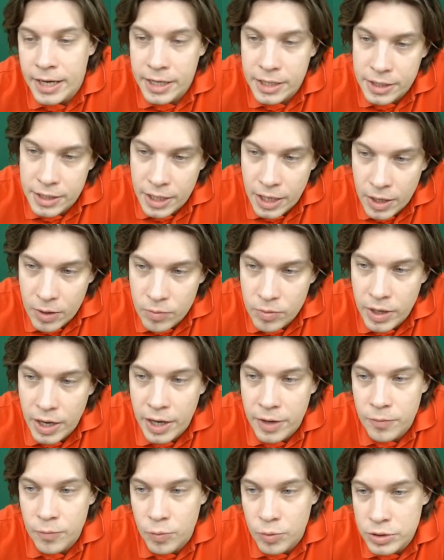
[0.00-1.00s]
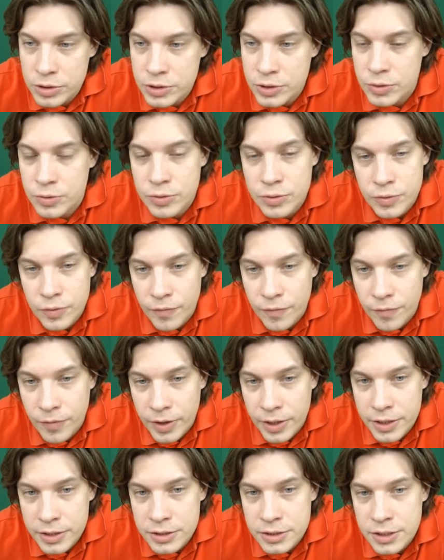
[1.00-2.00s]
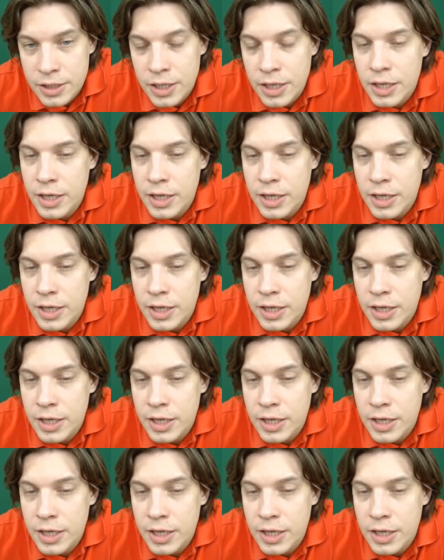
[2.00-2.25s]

now I want you to find